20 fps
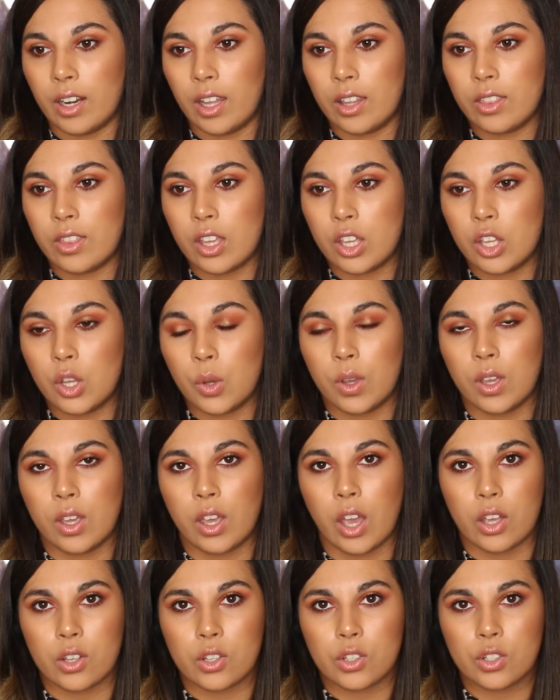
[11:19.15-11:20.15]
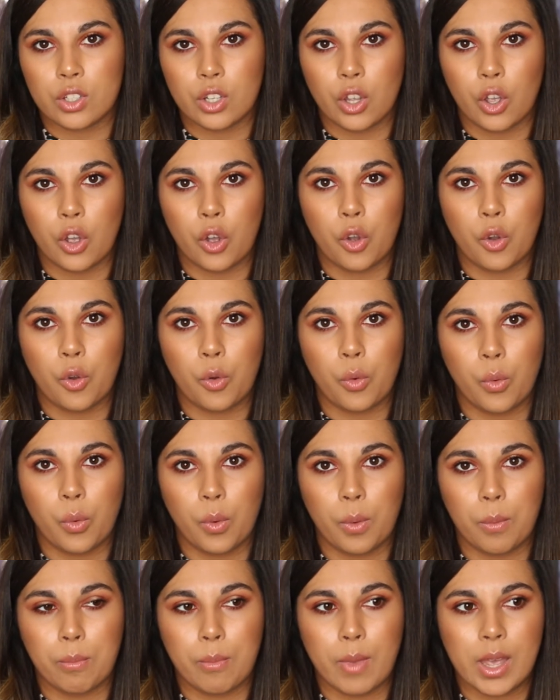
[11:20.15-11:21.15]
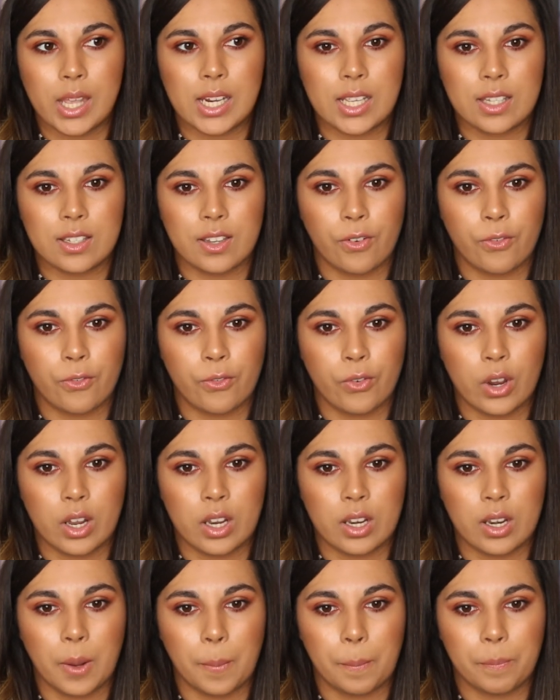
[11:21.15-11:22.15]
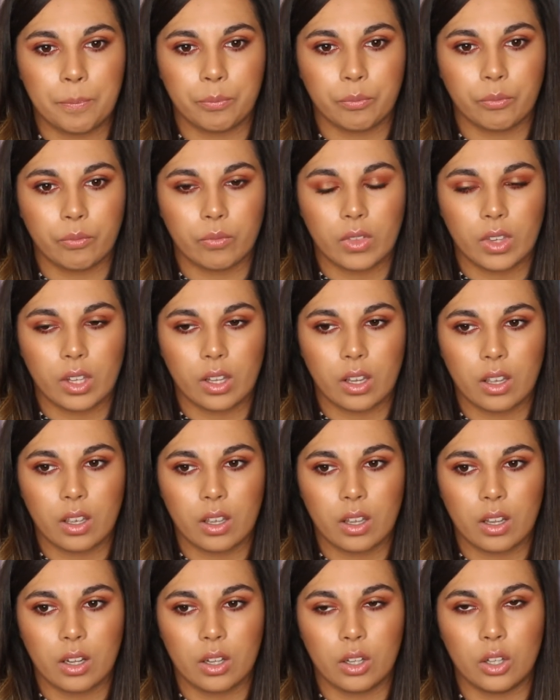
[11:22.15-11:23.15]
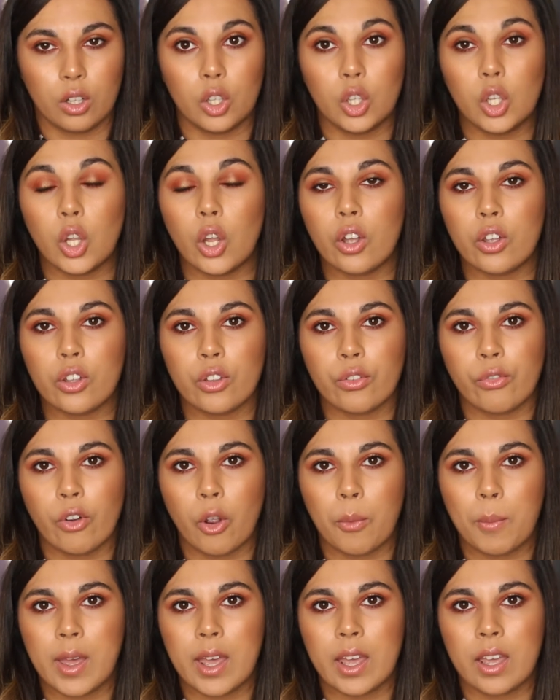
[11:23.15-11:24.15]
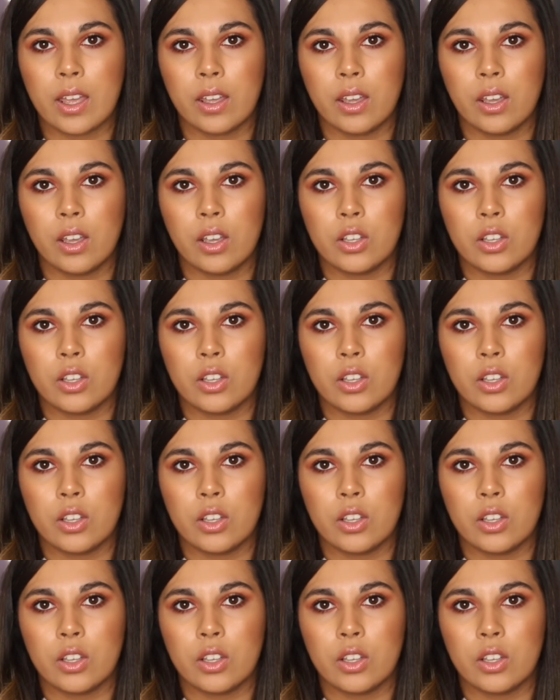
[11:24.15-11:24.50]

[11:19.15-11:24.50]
and I think you can get so many different looks from it.